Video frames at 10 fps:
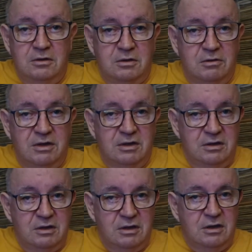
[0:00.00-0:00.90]
So
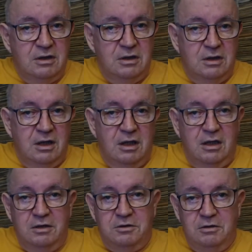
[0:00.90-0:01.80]

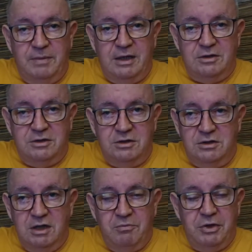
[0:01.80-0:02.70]
until about
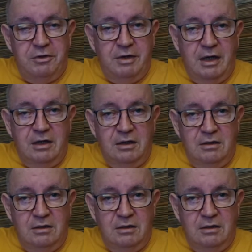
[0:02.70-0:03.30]
7:30 or 8,